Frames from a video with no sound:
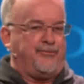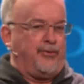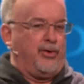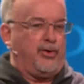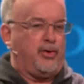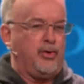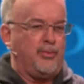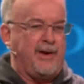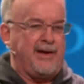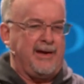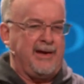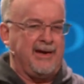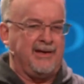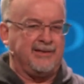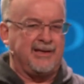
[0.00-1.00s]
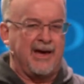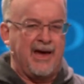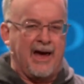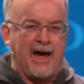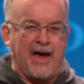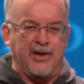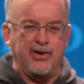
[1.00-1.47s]
for who He is
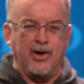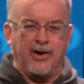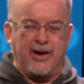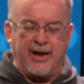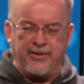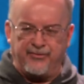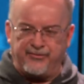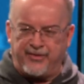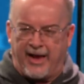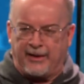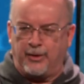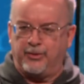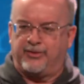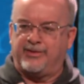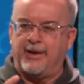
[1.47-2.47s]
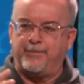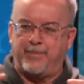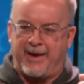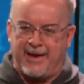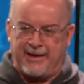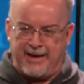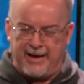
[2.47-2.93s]
and you're in fellowship
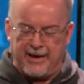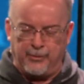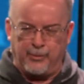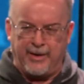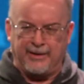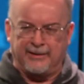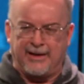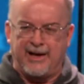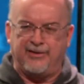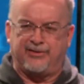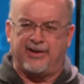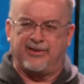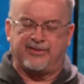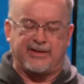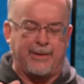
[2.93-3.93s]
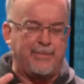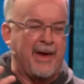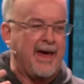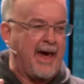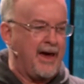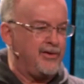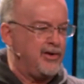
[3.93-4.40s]
and in relationship,
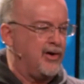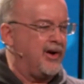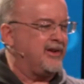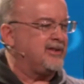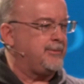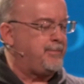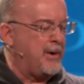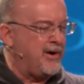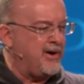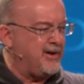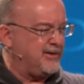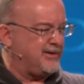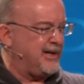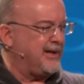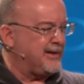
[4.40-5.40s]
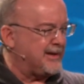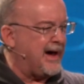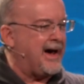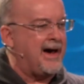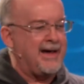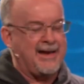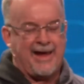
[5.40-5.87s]
and you're experiencing
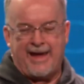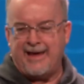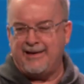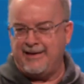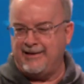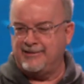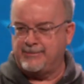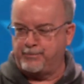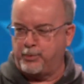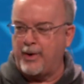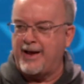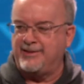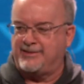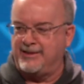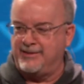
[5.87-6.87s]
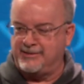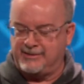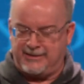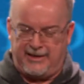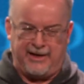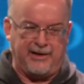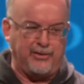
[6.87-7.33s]
God and His
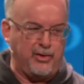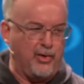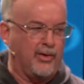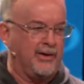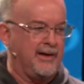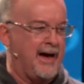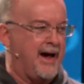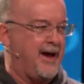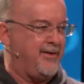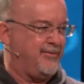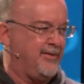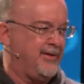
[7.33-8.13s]
presence in your life.